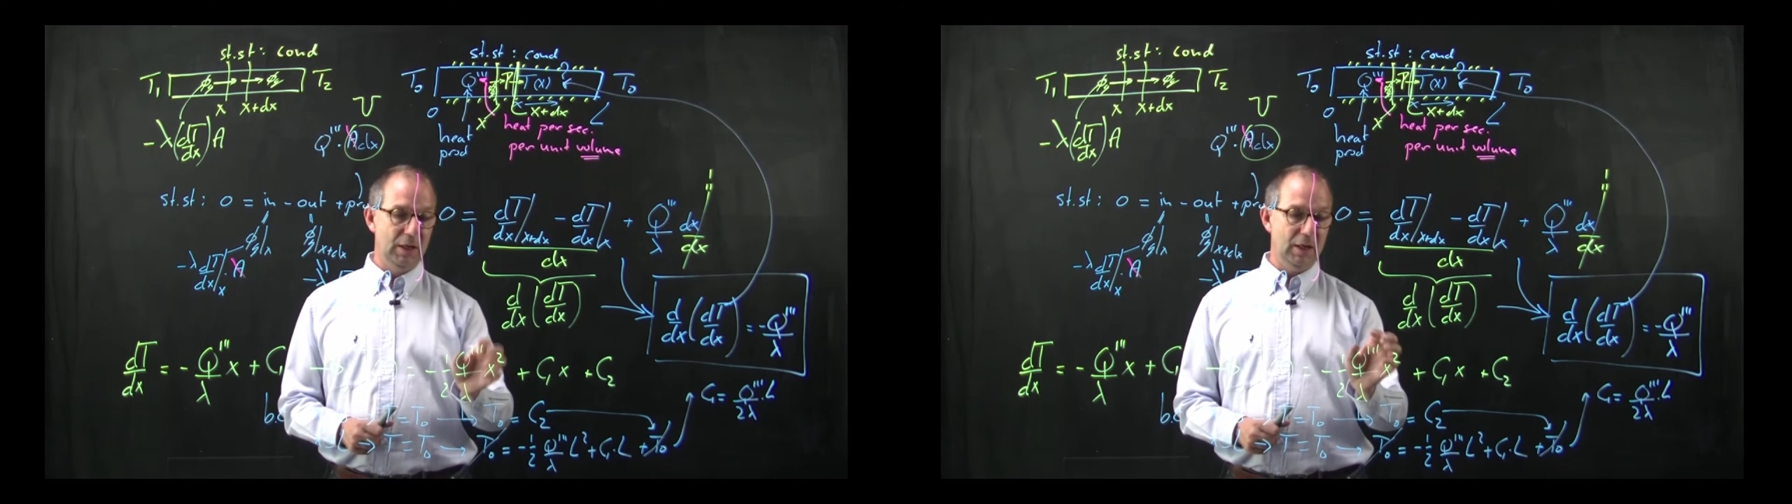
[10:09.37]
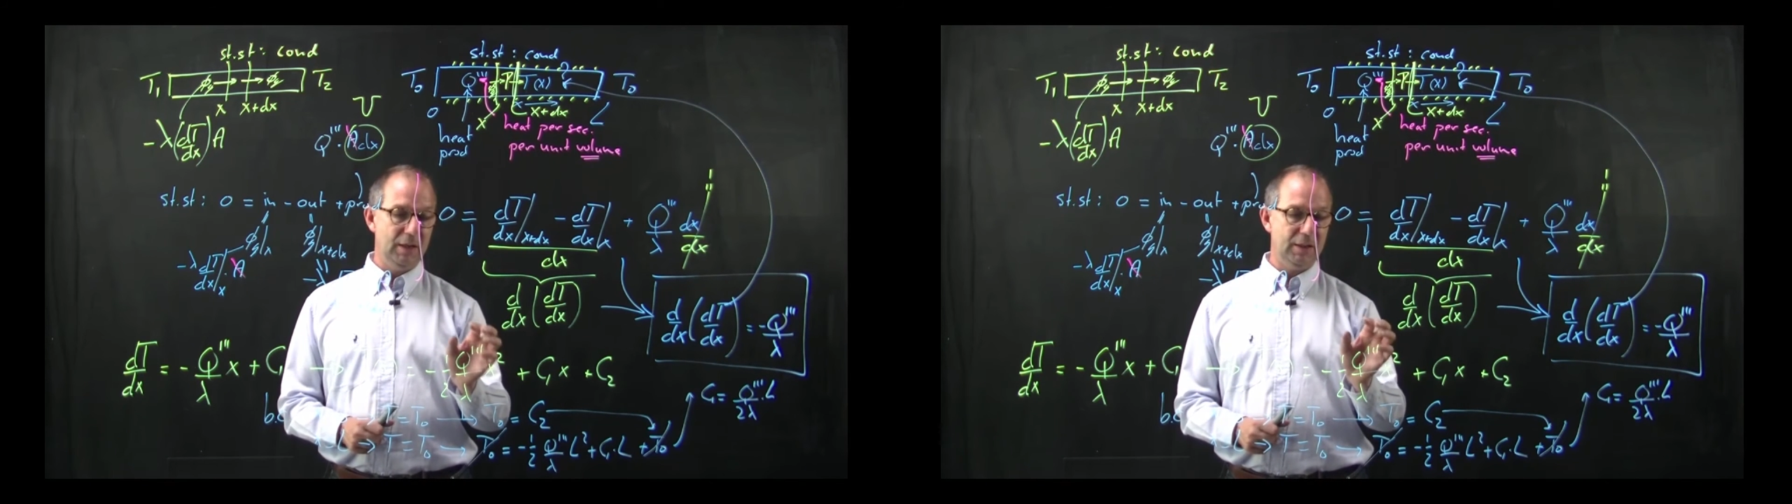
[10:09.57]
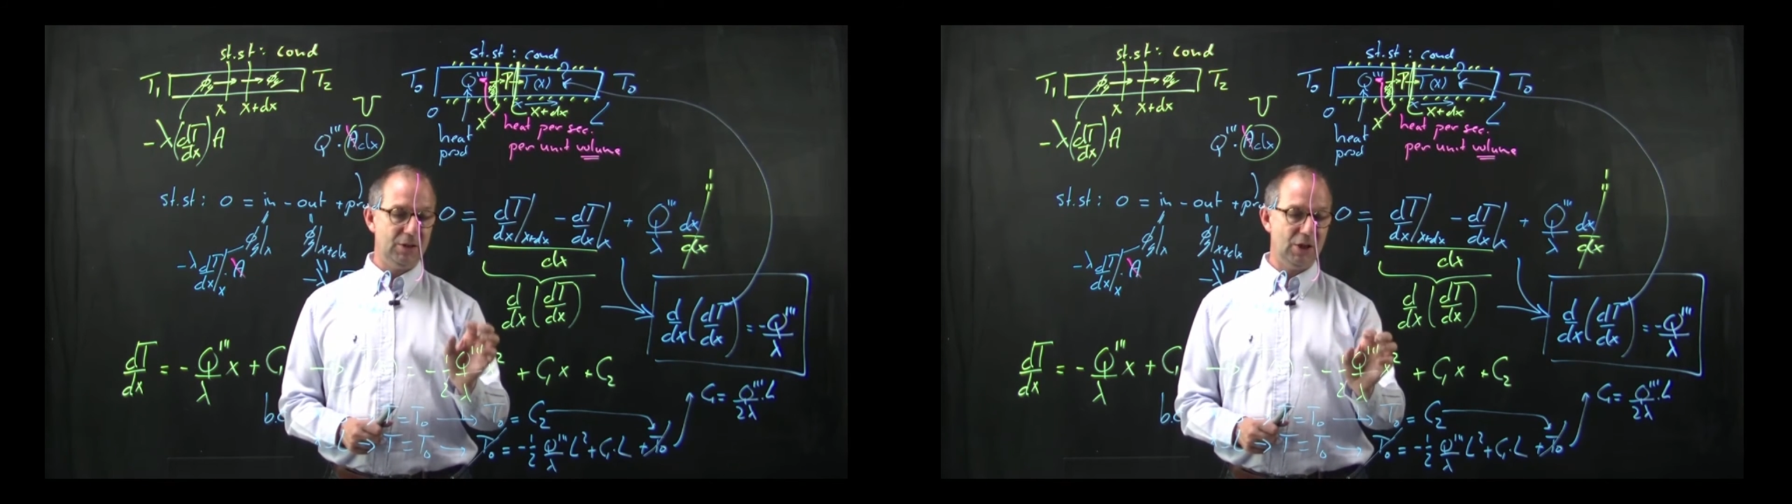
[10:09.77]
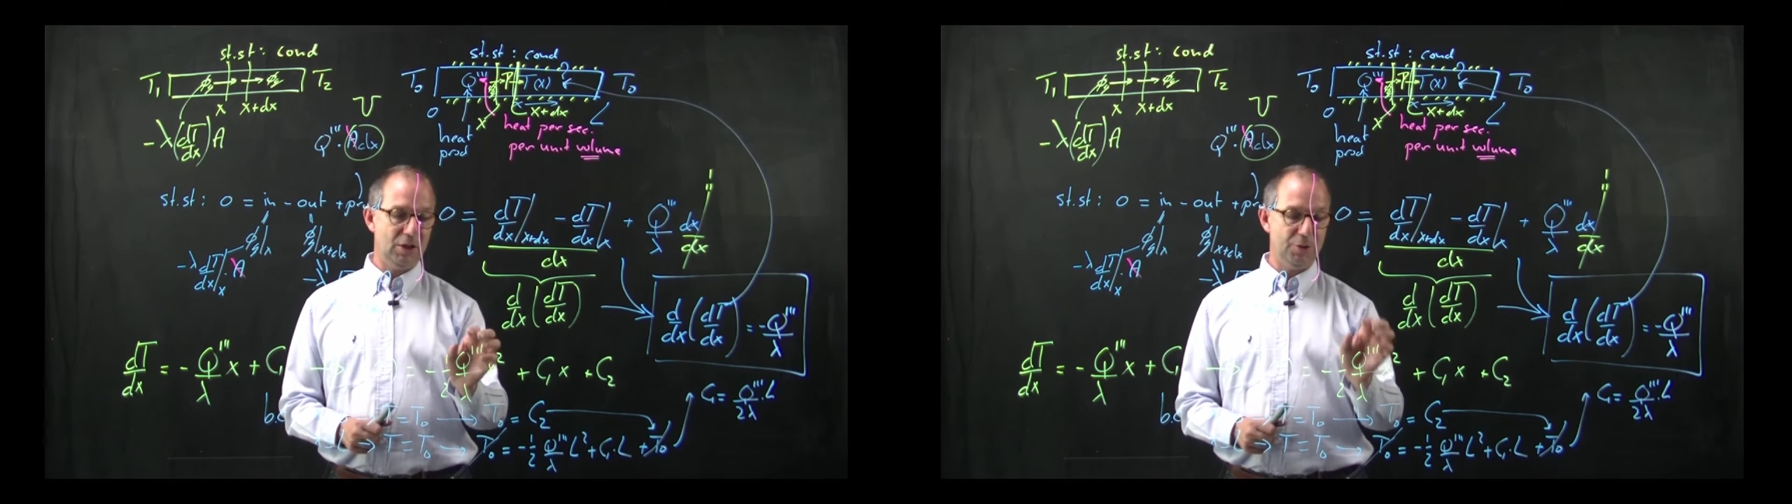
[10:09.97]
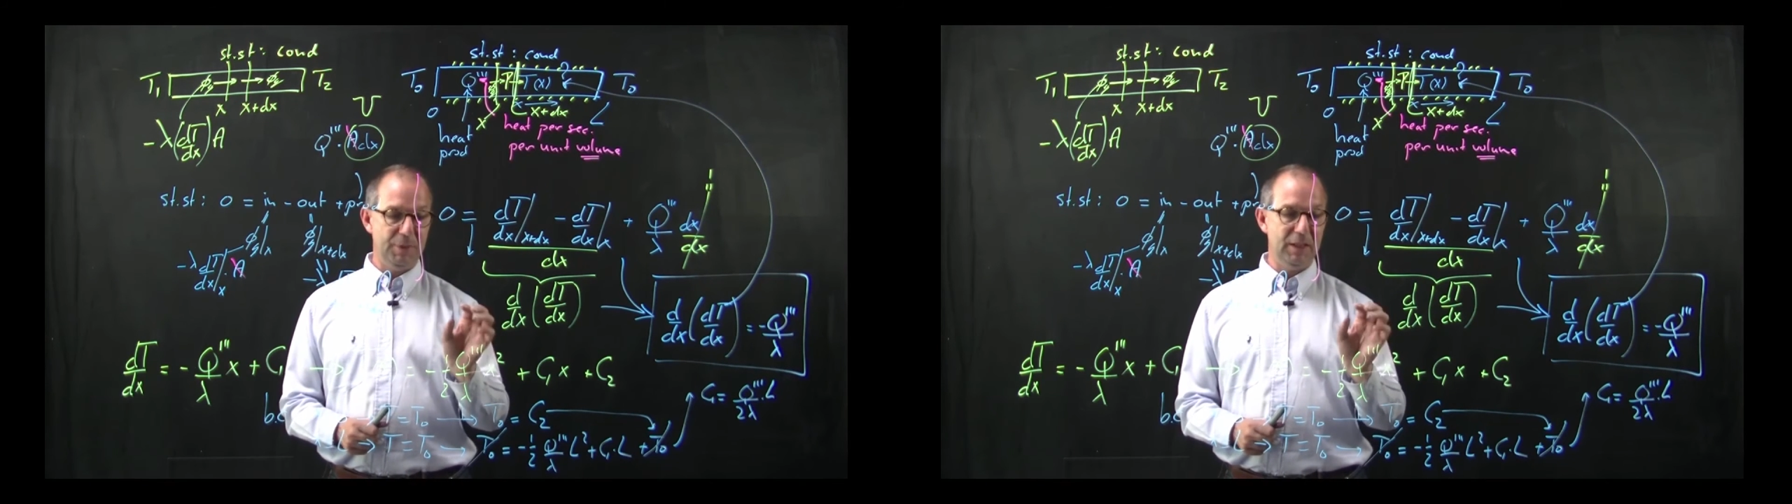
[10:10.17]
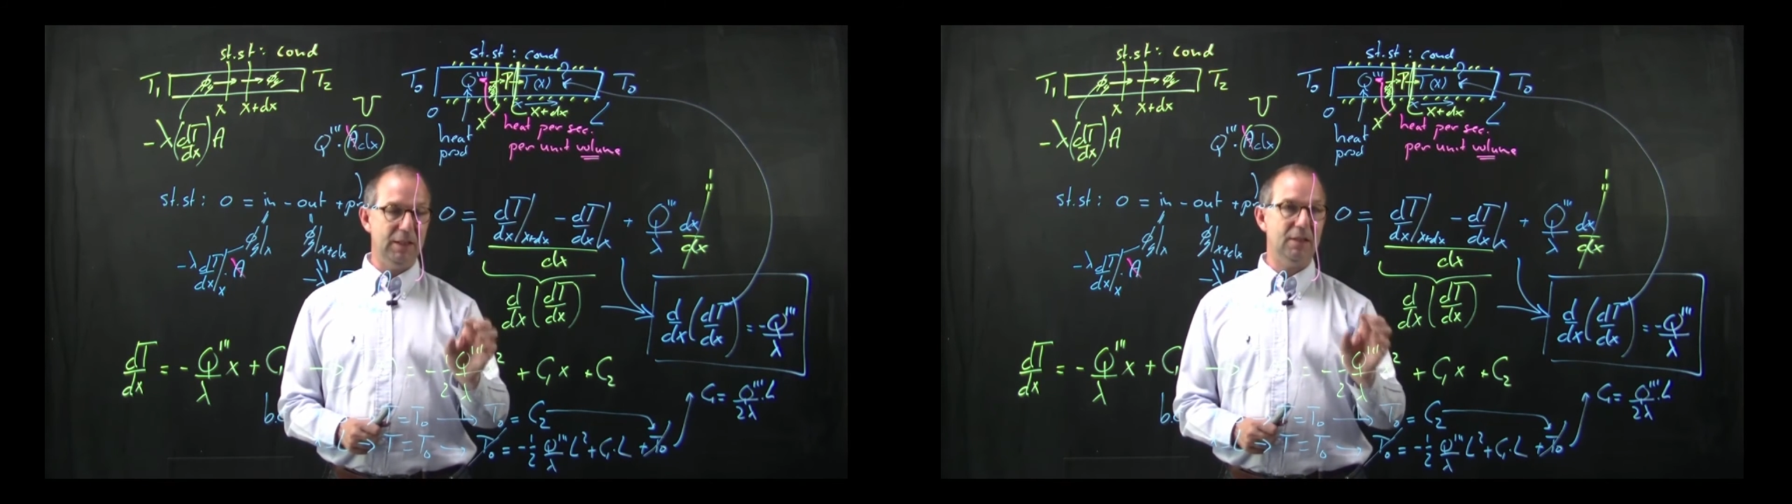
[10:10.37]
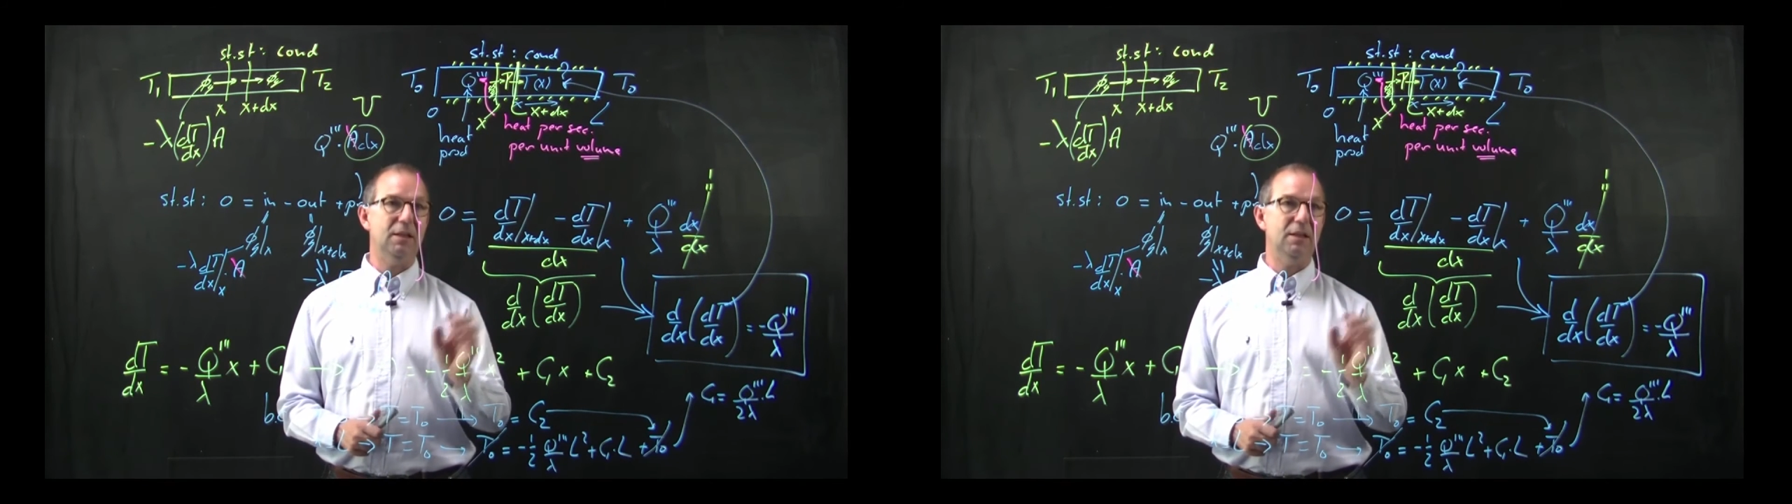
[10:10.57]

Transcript: and that tells me that